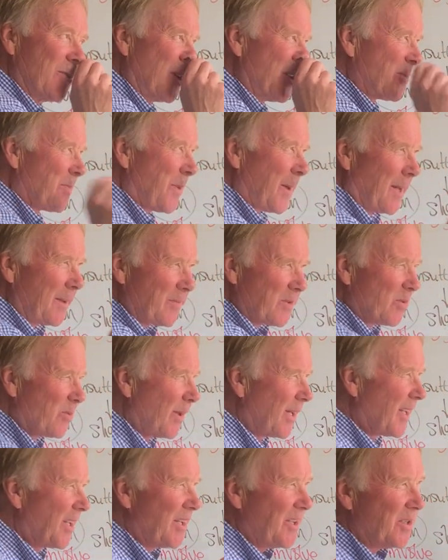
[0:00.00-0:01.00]
which pipes
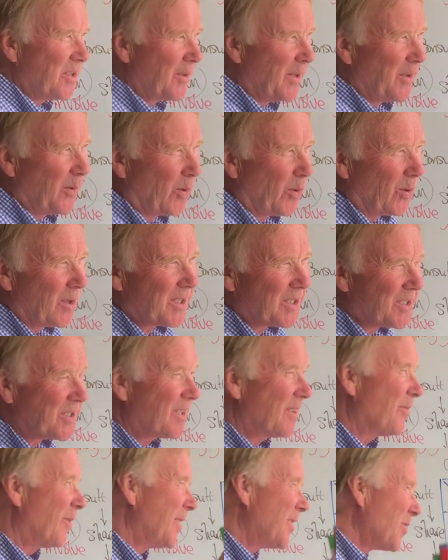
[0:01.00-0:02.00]
we're going to do in August
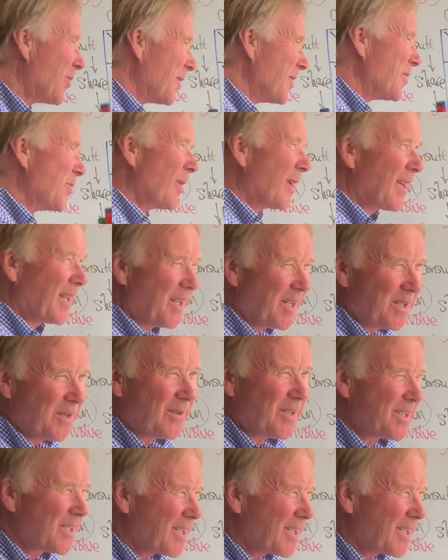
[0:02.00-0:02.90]
and which ones we're going to do in